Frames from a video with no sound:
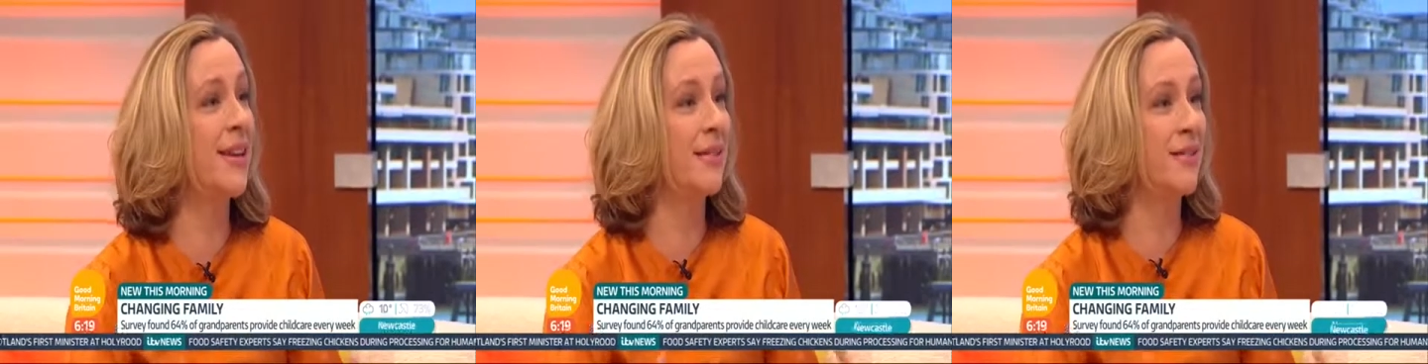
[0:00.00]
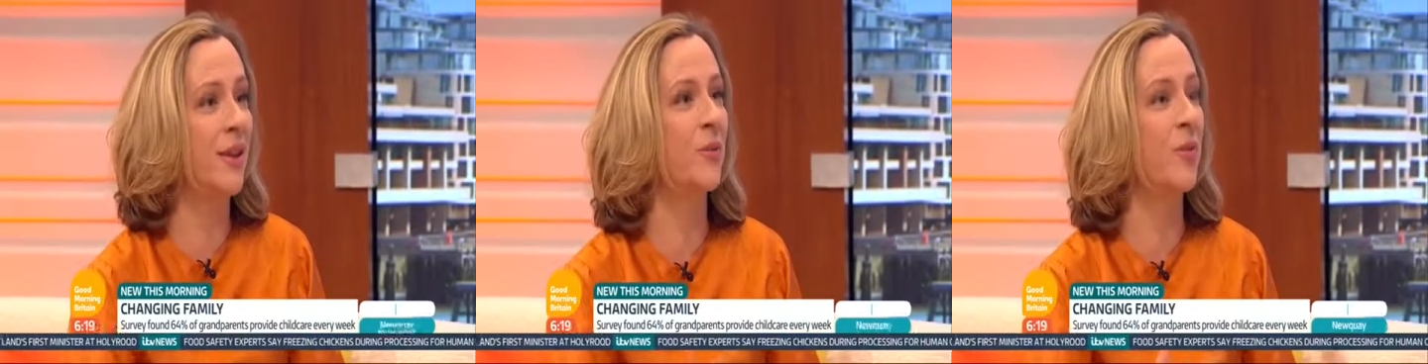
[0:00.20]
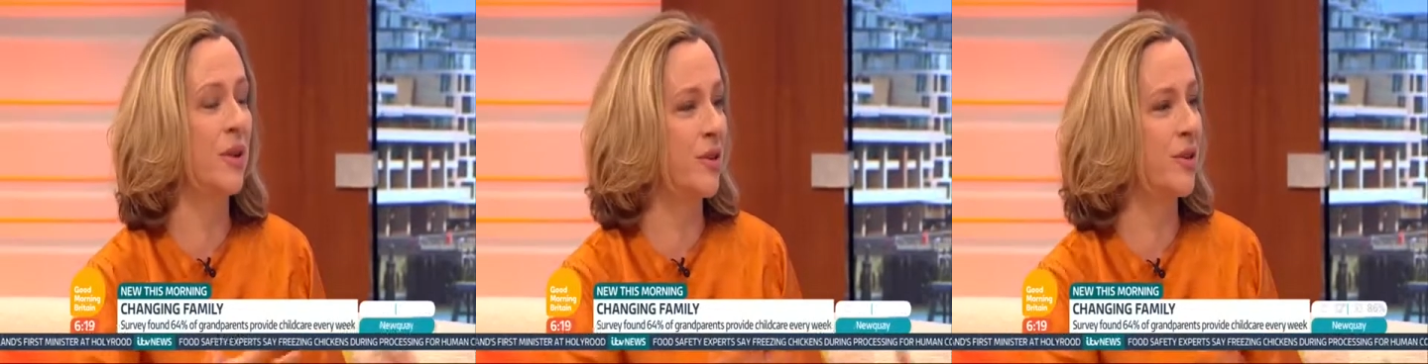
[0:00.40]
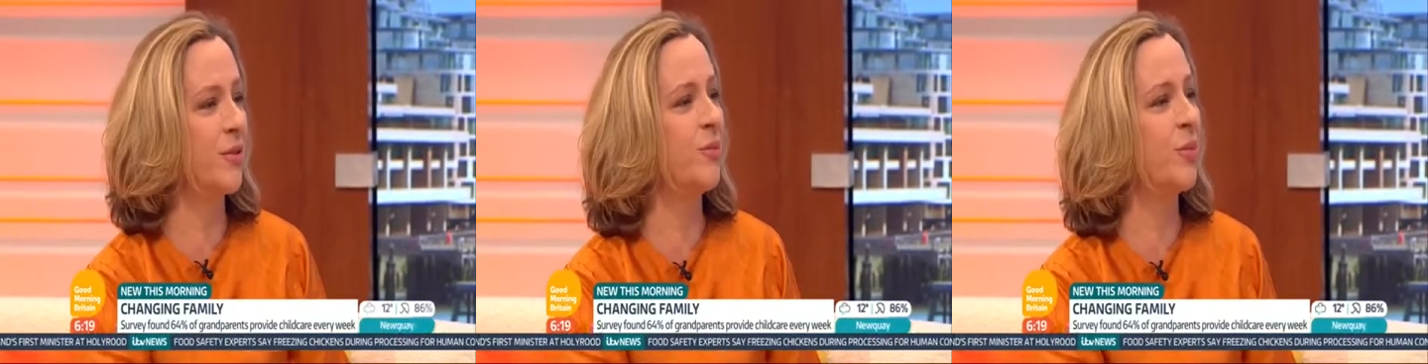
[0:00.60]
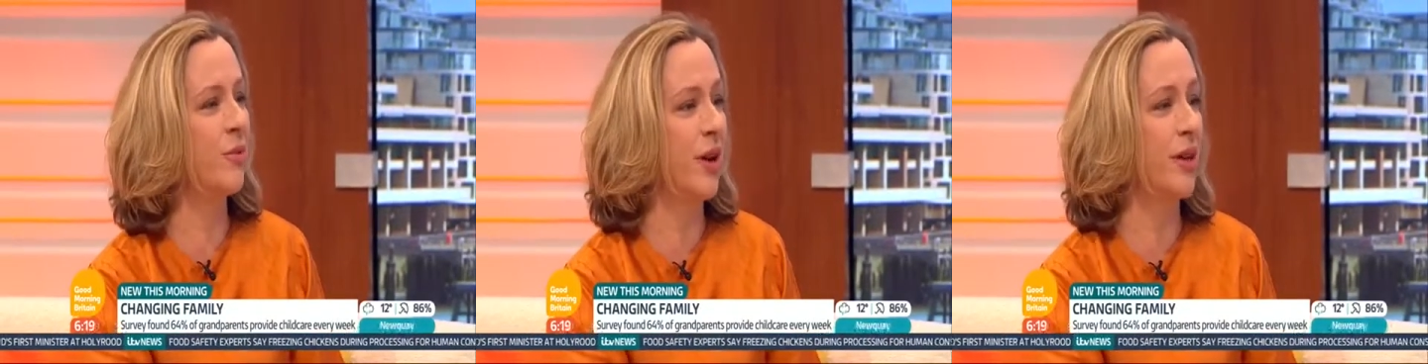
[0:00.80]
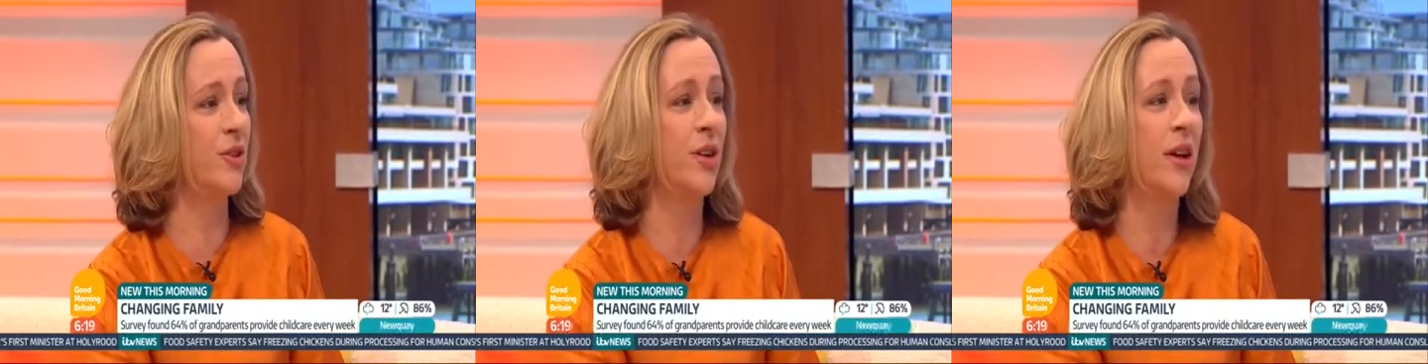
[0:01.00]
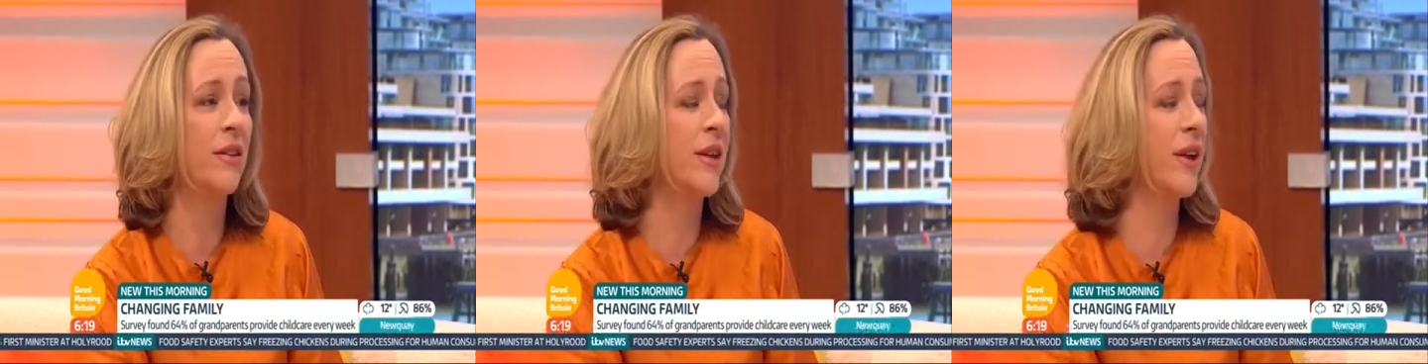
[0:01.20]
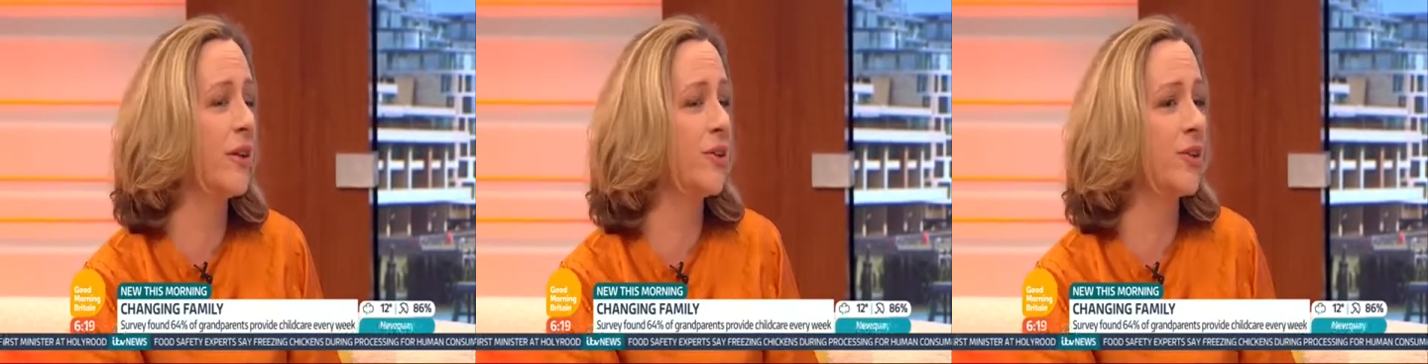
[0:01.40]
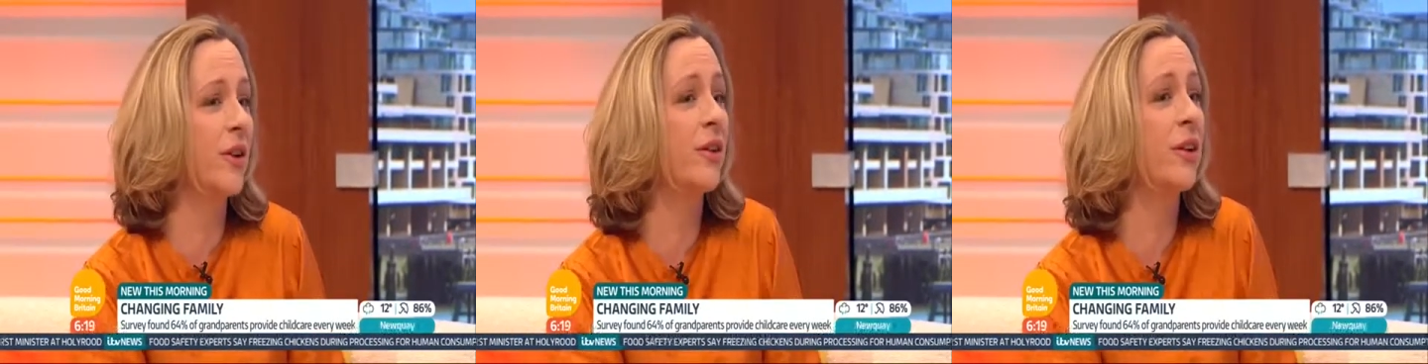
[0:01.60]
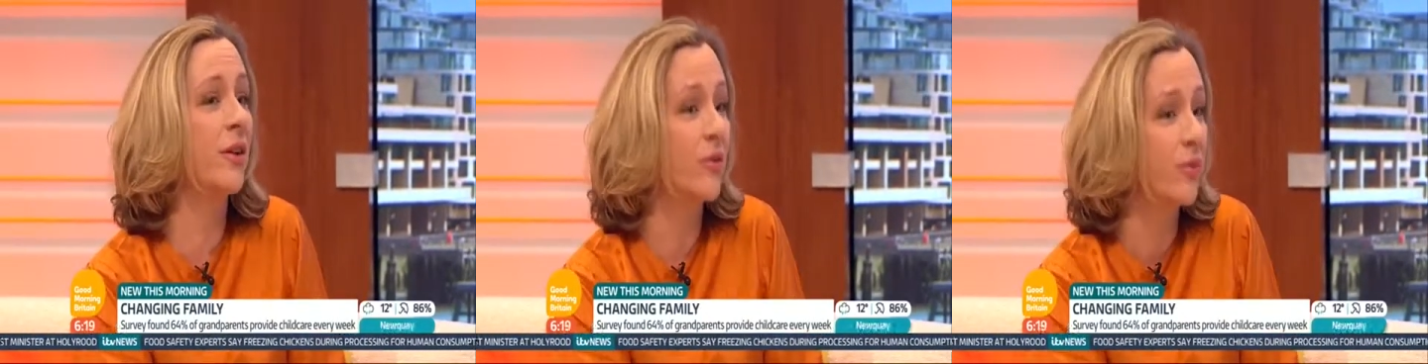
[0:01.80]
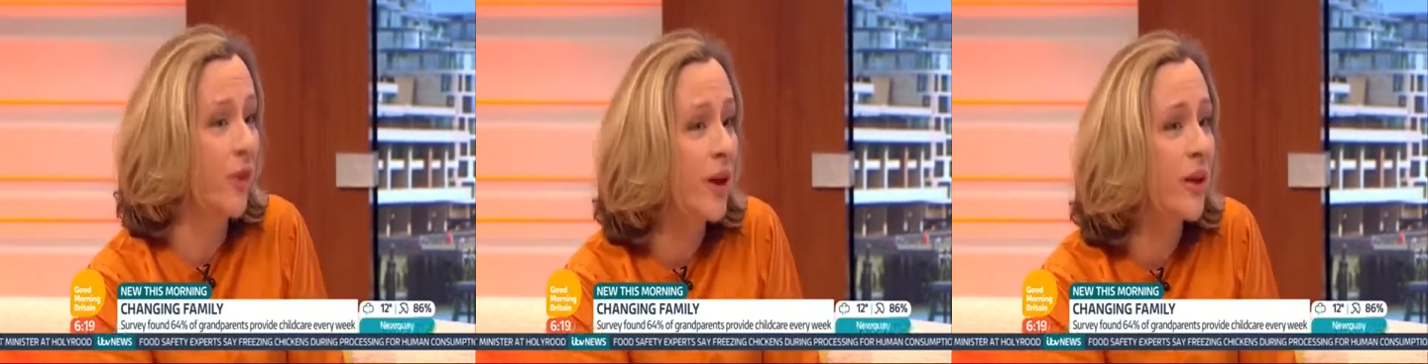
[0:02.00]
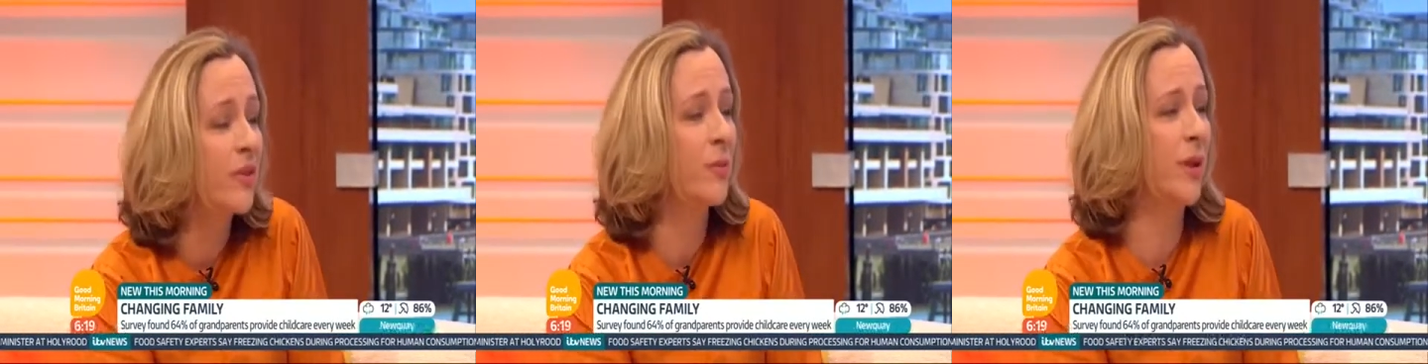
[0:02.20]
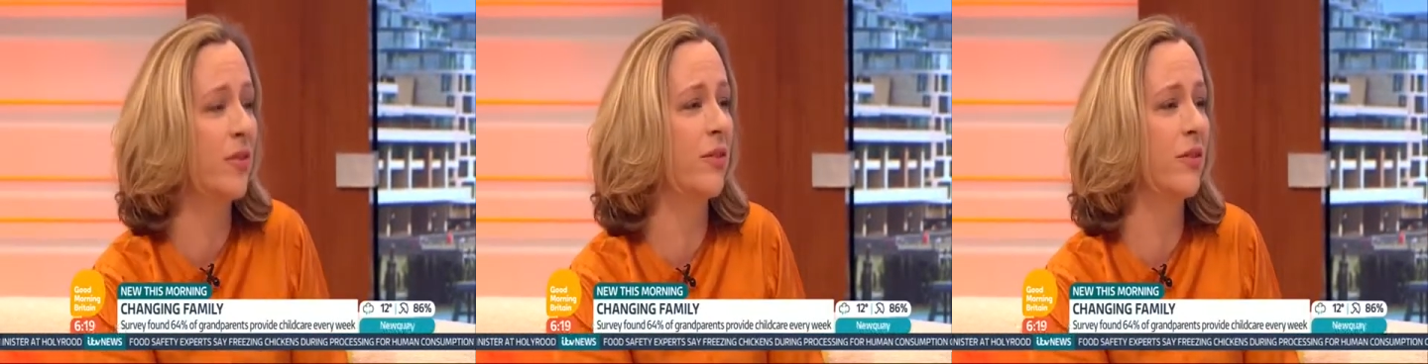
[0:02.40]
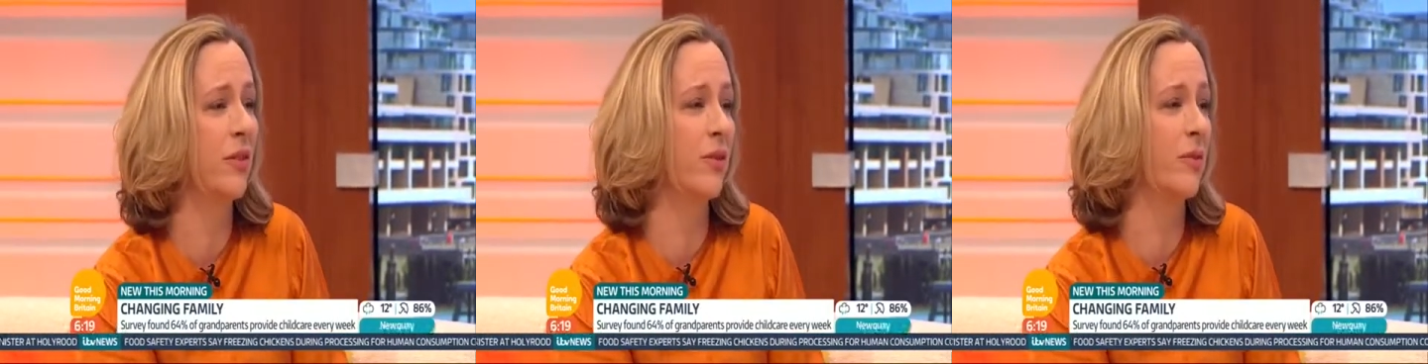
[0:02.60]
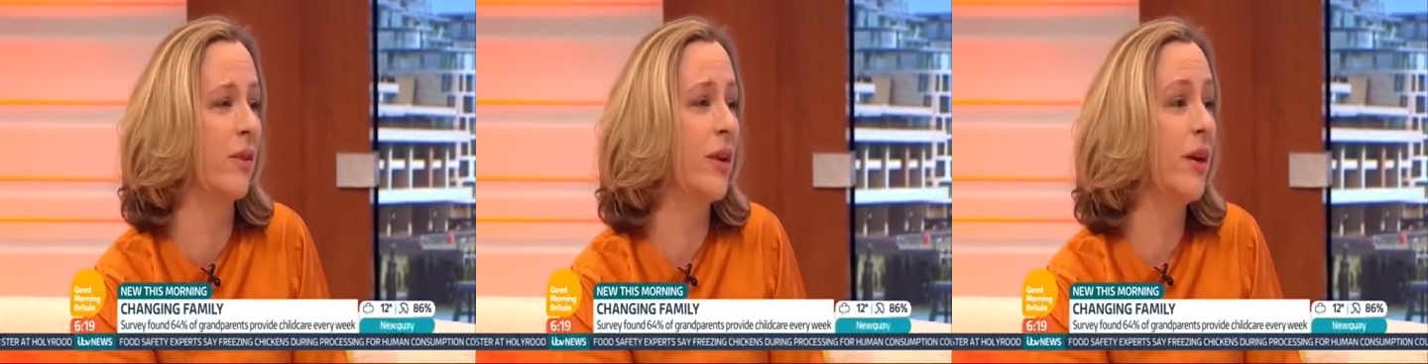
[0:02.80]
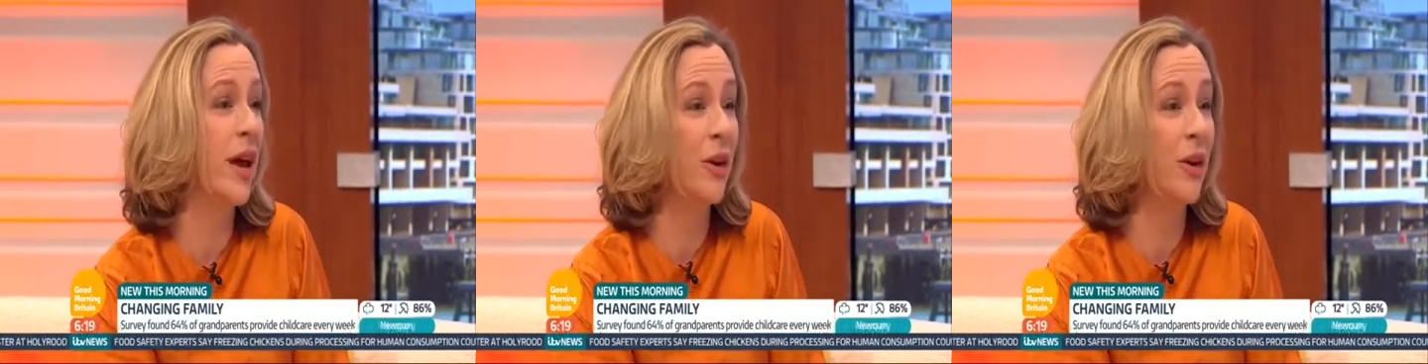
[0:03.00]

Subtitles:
someone to provide childcare, and childcare is very expensive and